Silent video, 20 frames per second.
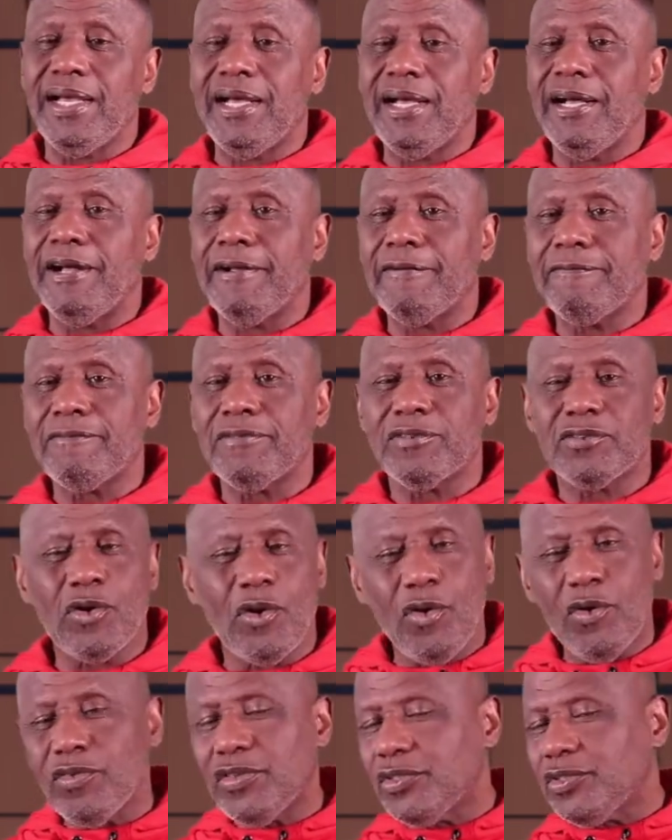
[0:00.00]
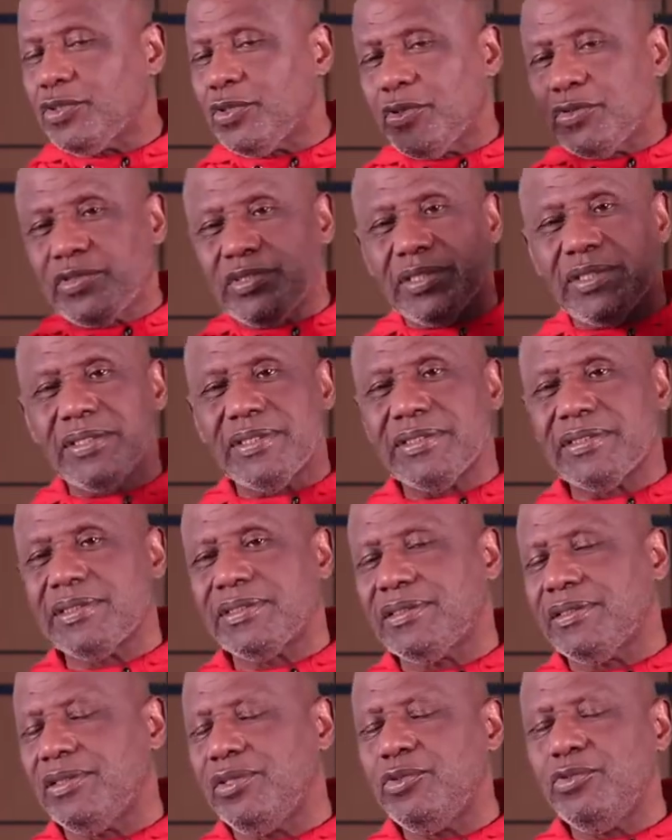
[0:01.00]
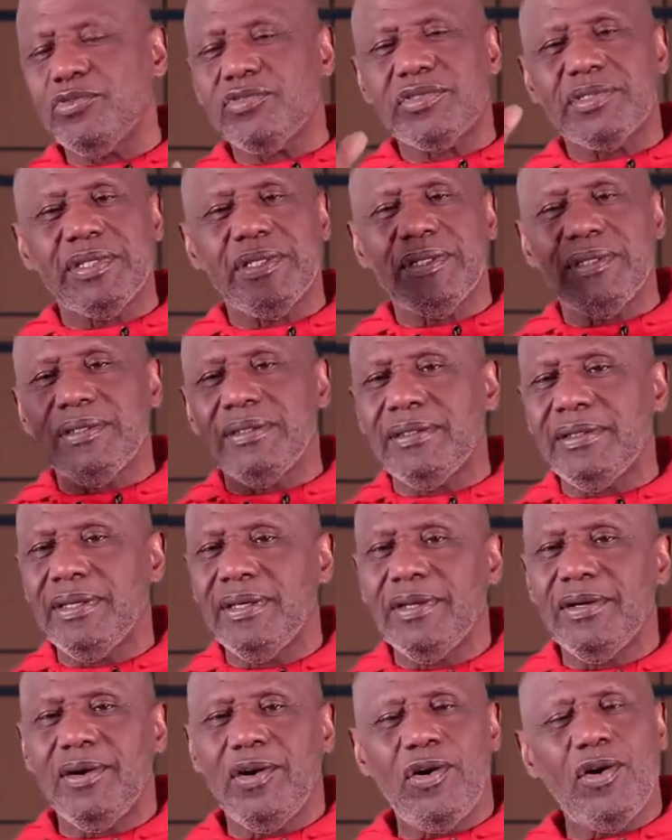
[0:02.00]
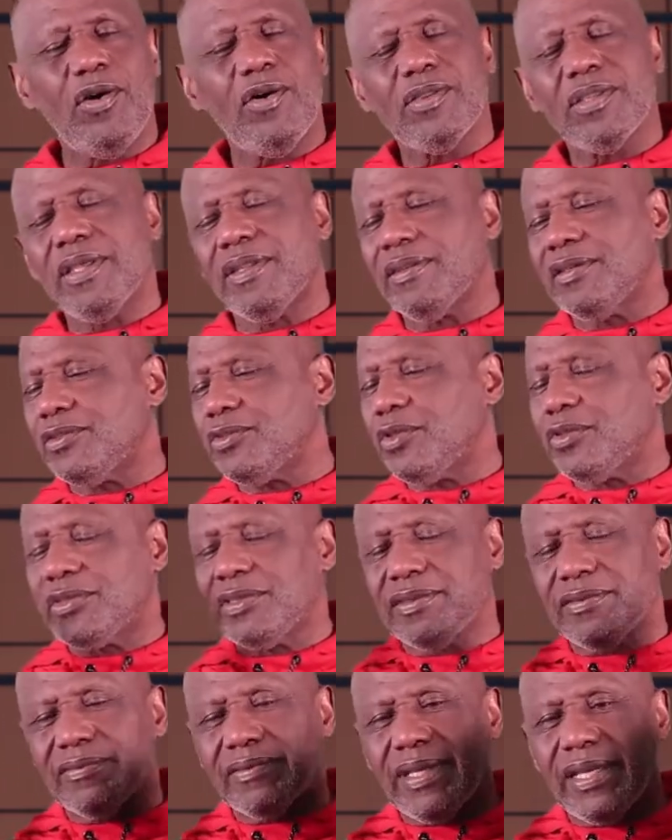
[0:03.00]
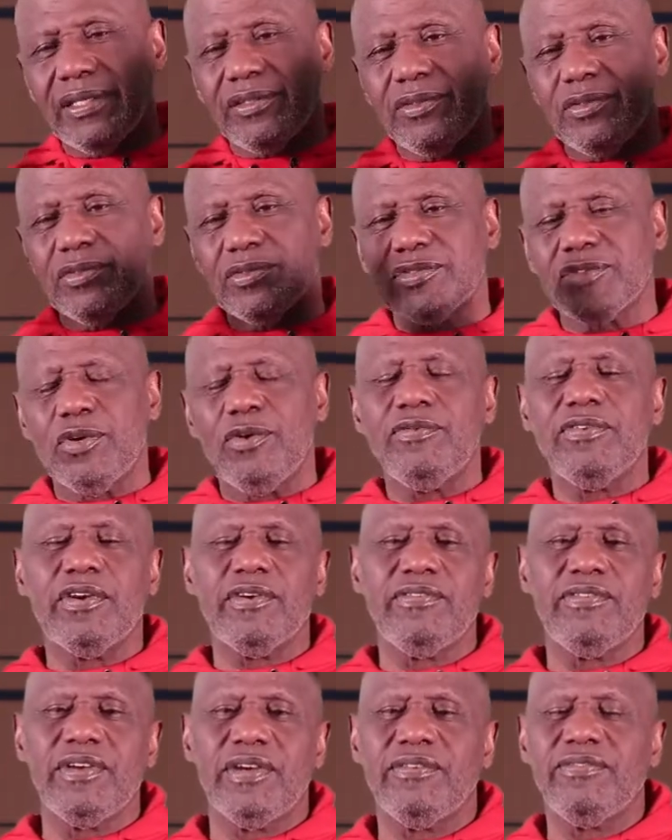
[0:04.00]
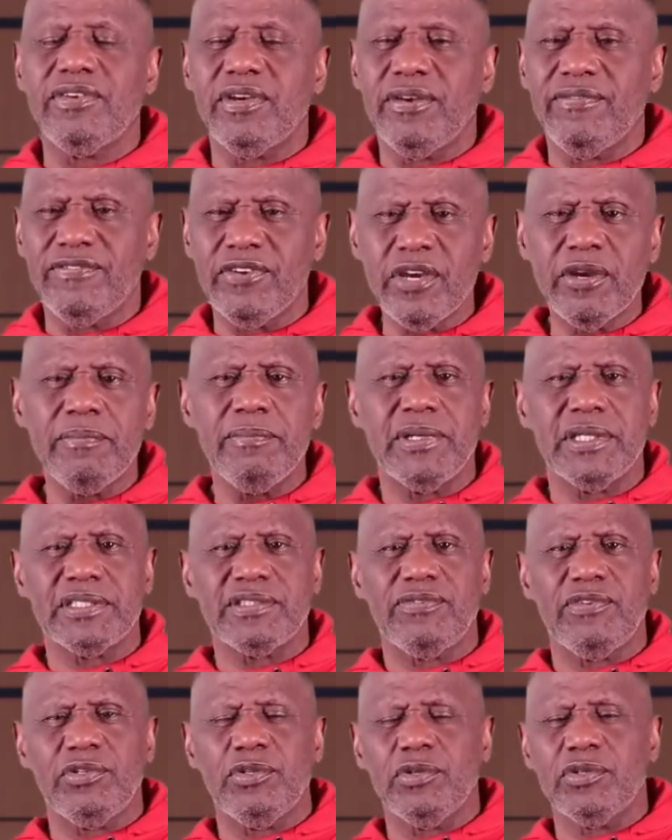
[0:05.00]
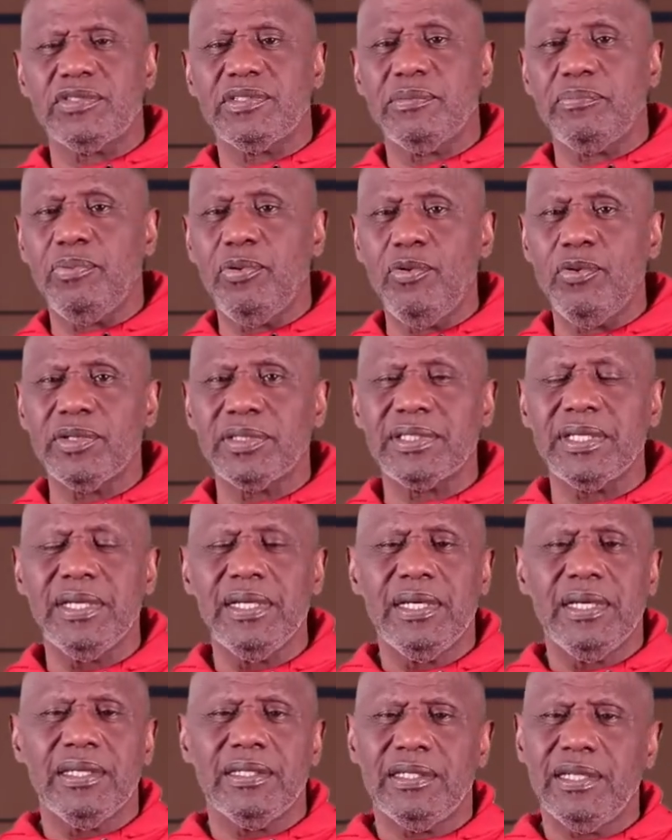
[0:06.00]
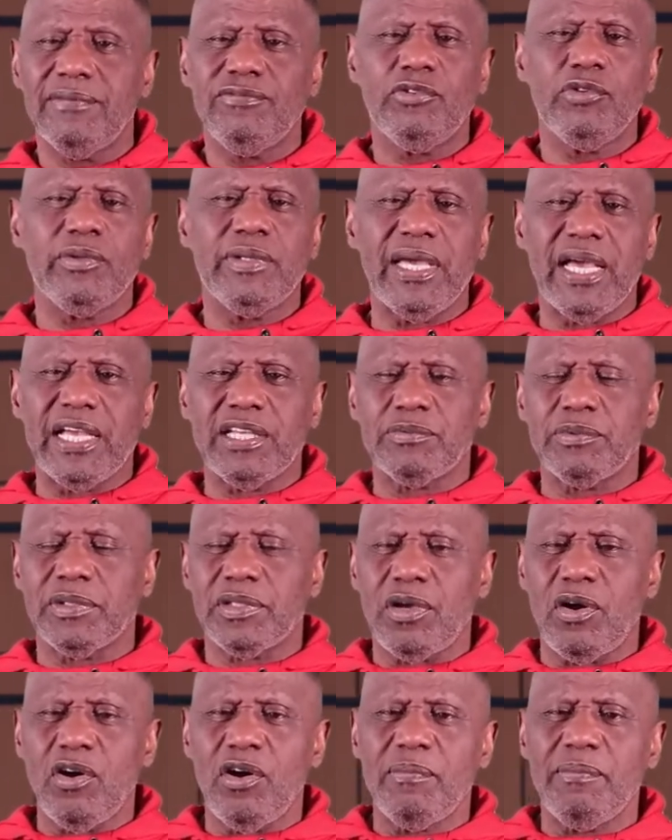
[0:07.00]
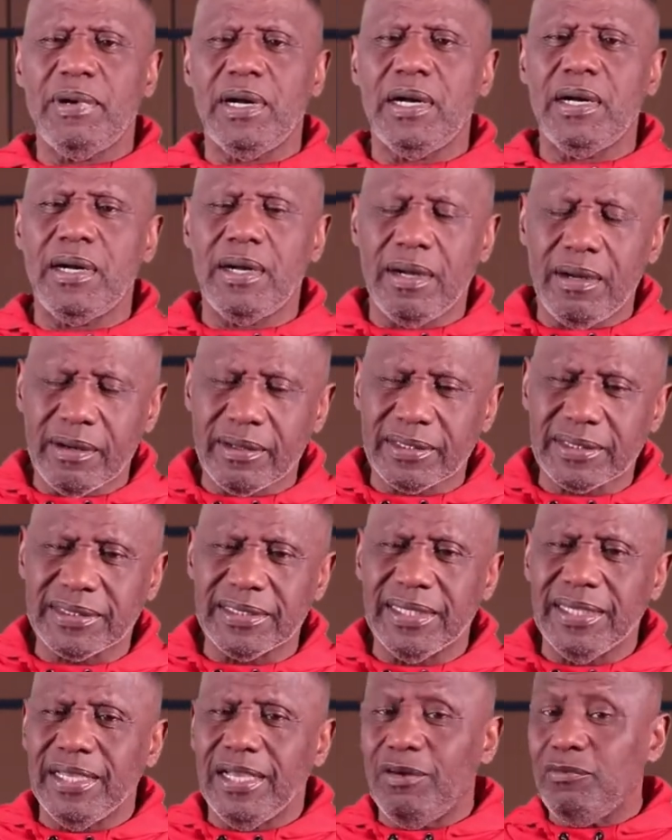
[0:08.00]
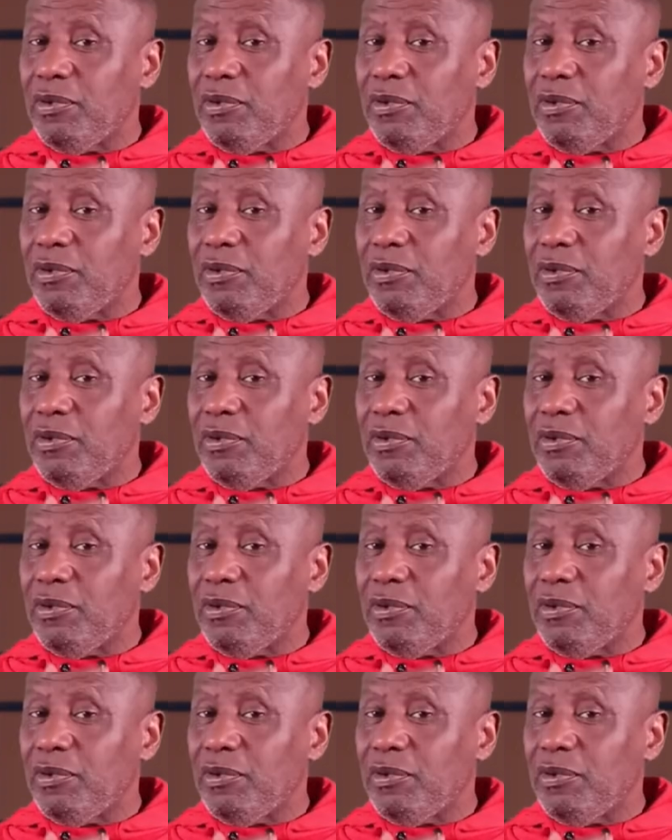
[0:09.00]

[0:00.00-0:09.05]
To all the churches, Houston, all the other churches, thank you so very, very, very, very much for your support. Love you guys with all my heart.